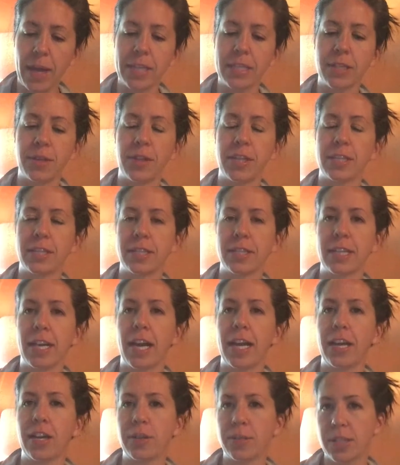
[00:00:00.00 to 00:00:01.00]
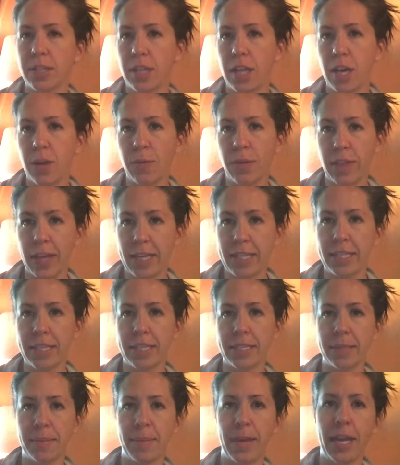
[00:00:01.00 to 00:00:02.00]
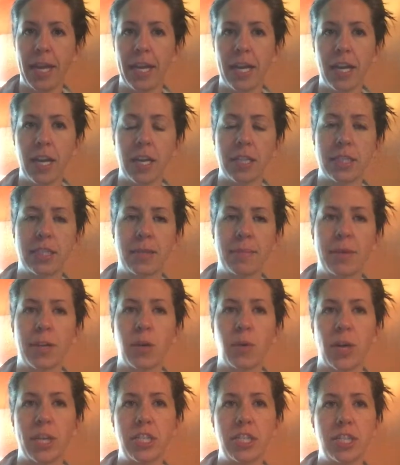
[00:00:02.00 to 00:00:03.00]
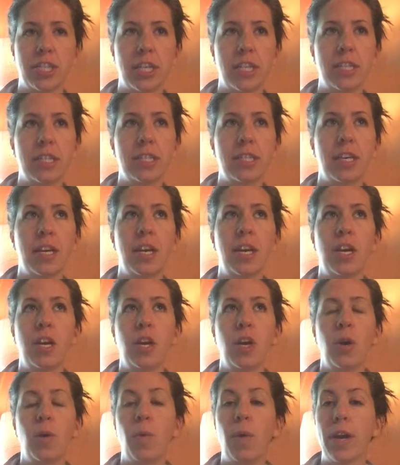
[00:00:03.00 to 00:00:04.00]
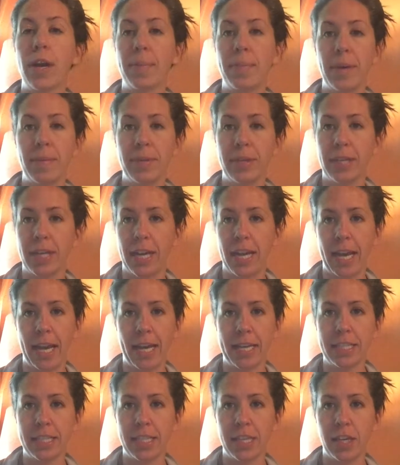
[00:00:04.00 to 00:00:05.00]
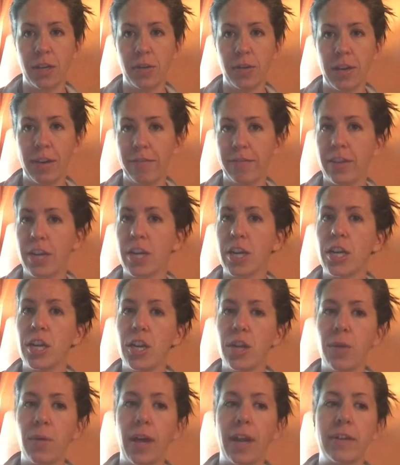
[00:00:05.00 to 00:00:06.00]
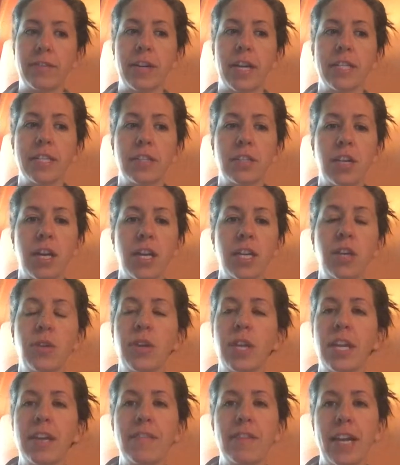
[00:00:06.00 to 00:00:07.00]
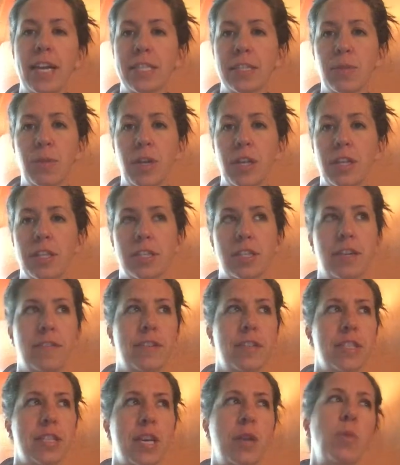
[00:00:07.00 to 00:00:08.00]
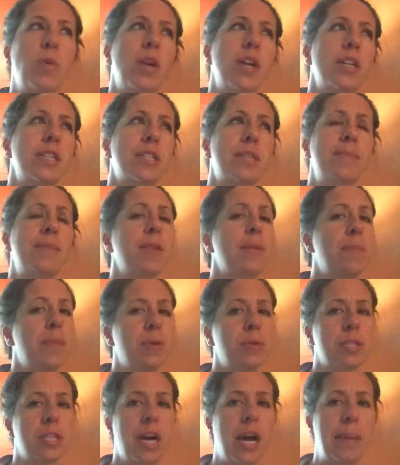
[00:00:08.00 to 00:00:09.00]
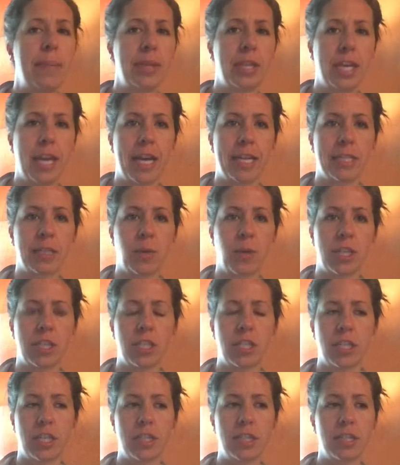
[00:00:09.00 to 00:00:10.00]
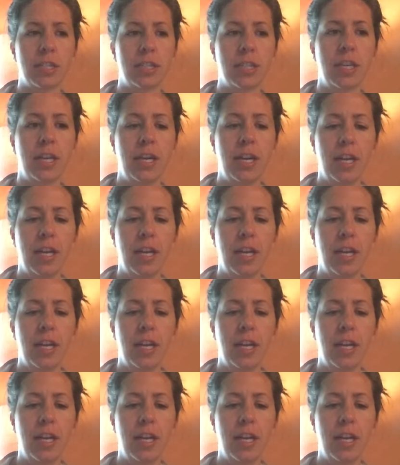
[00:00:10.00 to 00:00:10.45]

So this kind of goes along with anticipating customer questions. What are people going to ask you? If you're new at a restaurant, you can even ask one of the servers, like, what are some of the most commonly asked questions?